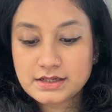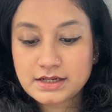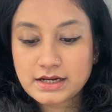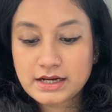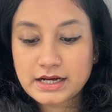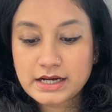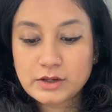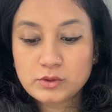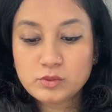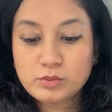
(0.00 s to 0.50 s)

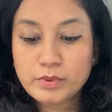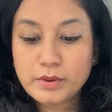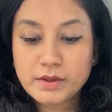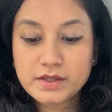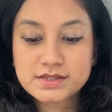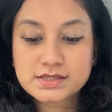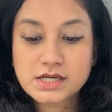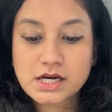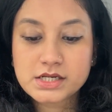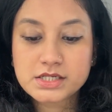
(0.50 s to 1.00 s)
I'll be
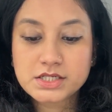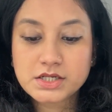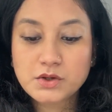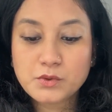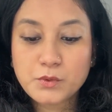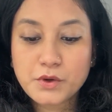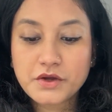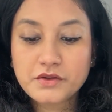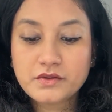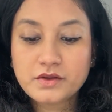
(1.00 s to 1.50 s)
starting
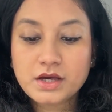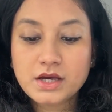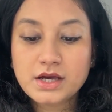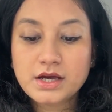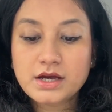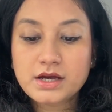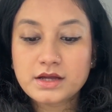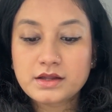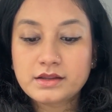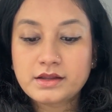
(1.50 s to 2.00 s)
with
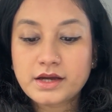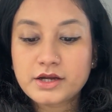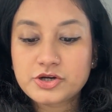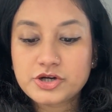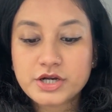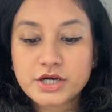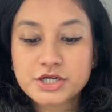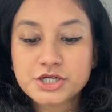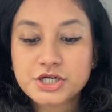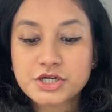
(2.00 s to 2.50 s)
the
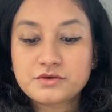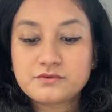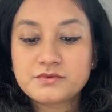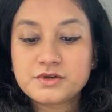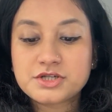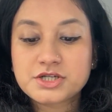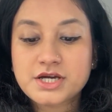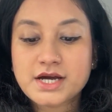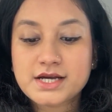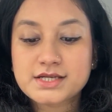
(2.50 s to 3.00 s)
introduction,
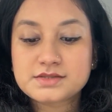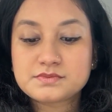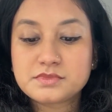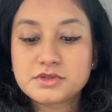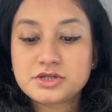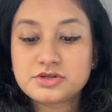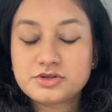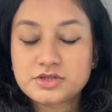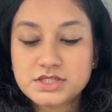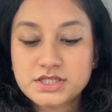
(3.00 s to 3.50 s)
which has
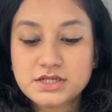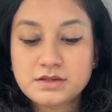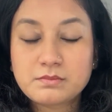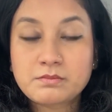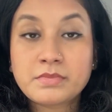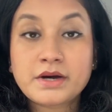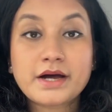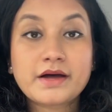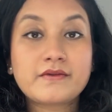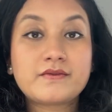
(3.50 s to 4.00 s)
been written
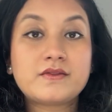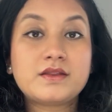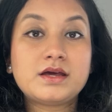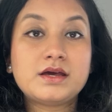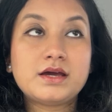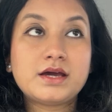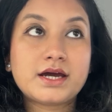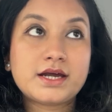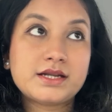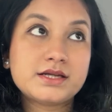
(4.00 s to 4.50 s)
by
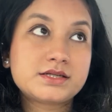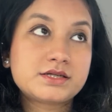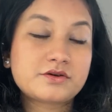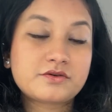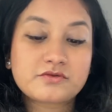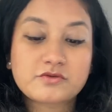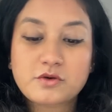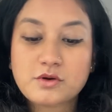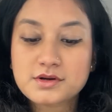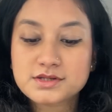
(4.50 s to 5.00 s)
the editor,
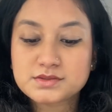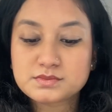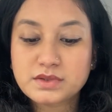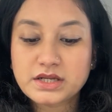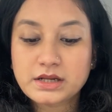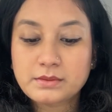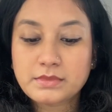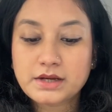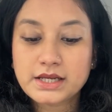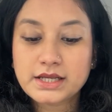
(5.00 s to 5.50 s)
of course,
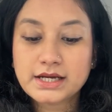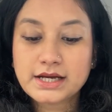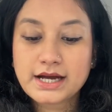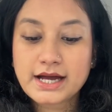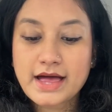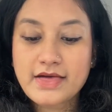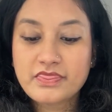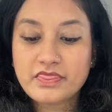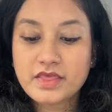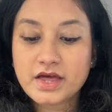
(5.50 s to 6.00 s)
Nayanika,
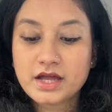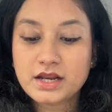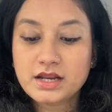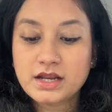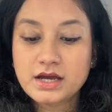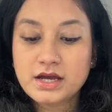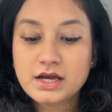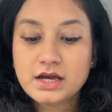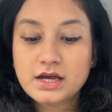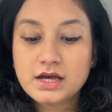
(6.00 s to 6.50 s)
and then
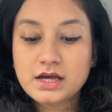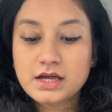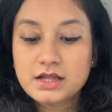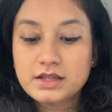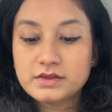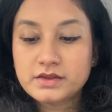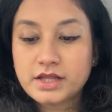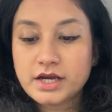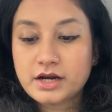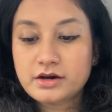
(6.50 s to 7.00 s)

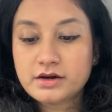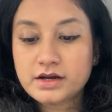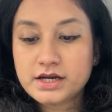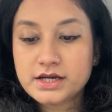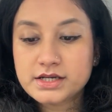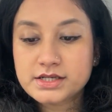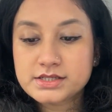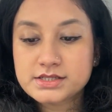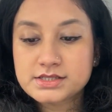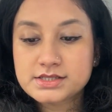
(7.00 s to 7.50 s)
there
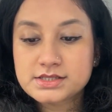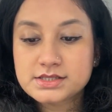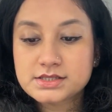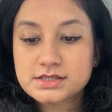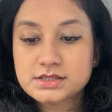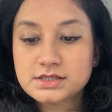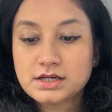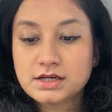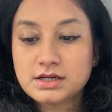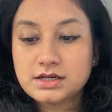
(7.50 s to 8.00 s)

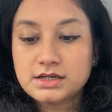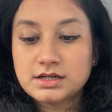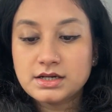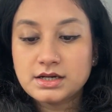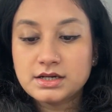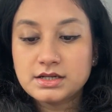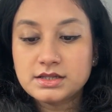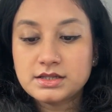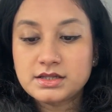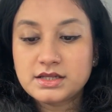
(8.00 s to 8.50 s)
is
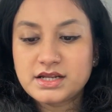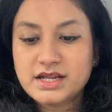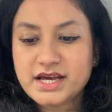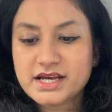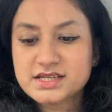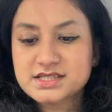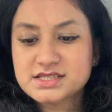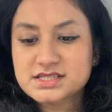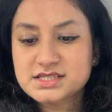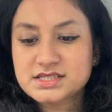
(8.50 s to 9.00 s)
the
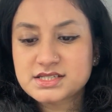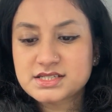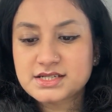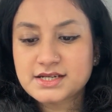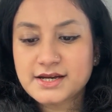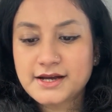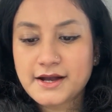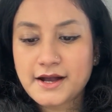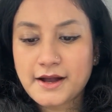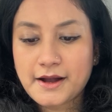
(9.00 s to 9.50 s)
next
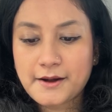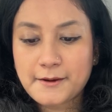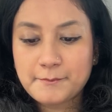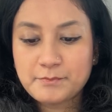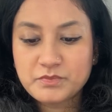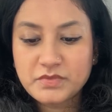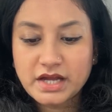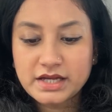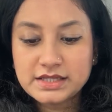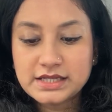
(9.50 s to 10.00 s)

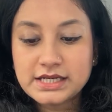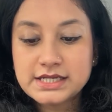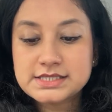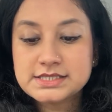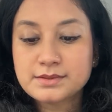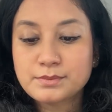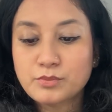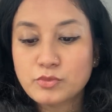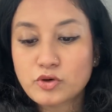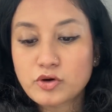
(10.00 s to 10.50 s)
I think it's
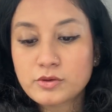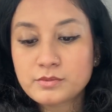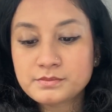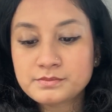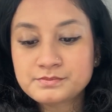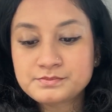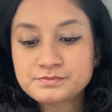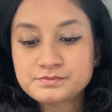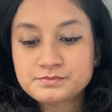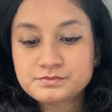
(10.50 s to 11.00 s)
a poem
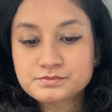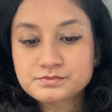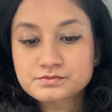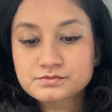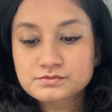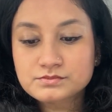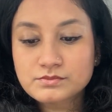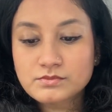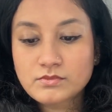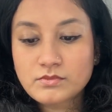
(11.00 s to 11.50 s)

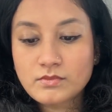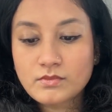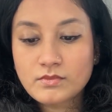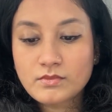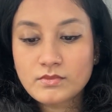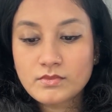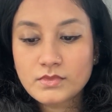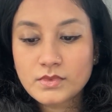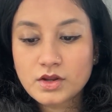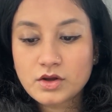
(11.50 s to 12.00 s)

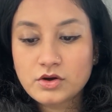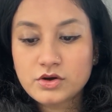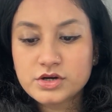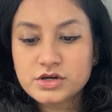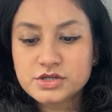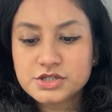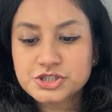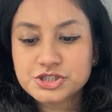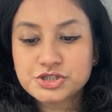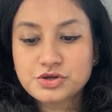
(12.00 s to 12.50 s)

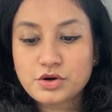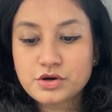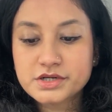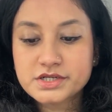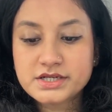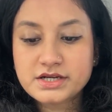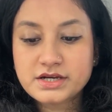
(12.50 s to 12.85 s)
or a short